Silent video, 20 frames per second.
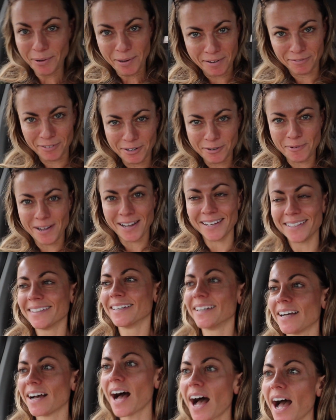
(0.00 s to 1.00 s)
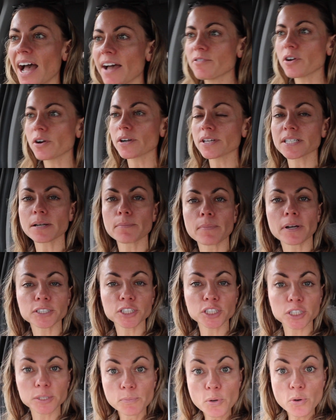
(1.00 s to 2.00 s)
everyone, I've noticed a much
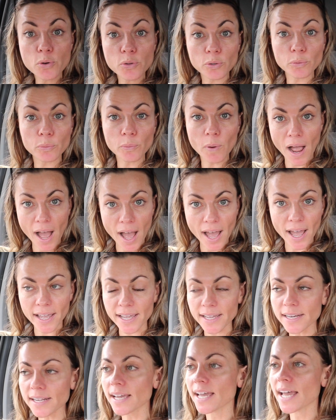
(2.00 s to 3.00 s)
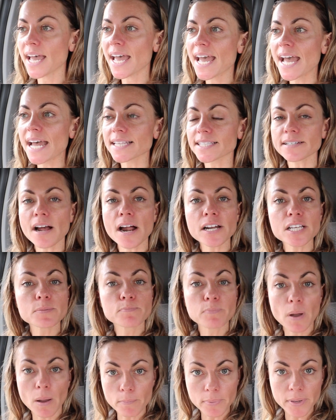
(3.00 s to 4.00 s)
smoother ride. It's not as
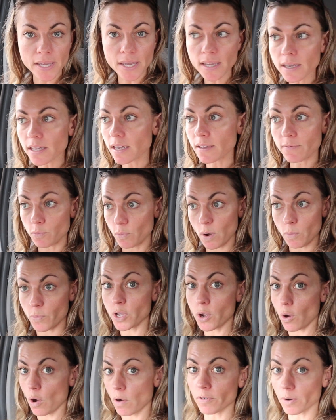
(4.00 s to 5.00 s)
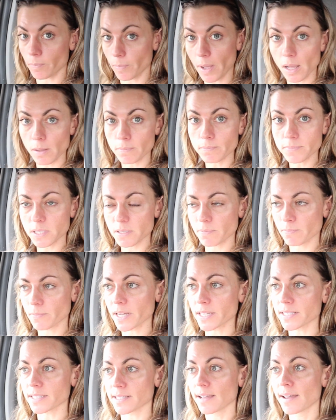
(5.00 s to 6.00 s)
bumpy, even when we go over bumps,
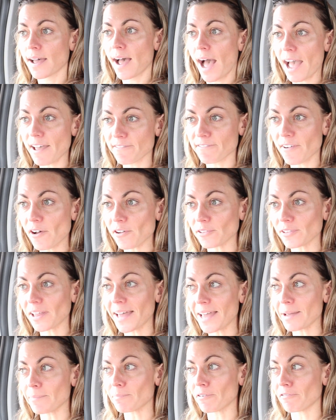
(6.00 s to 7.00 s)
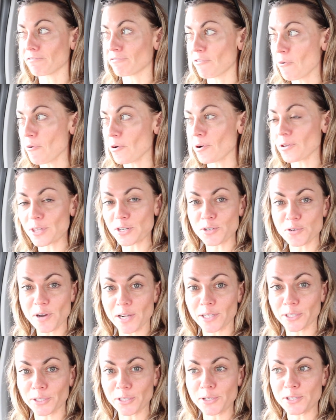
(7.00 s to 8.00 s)
because I felt like before the
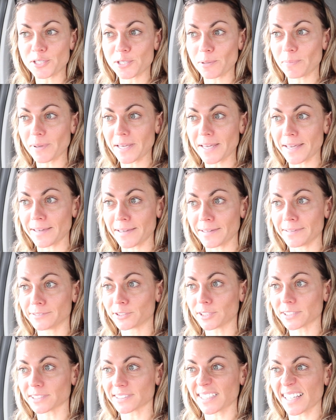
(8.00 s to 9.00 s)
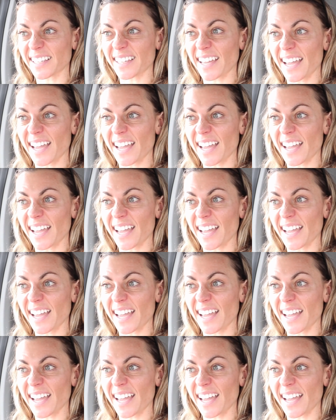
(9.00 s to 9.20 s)
trailer used to be just like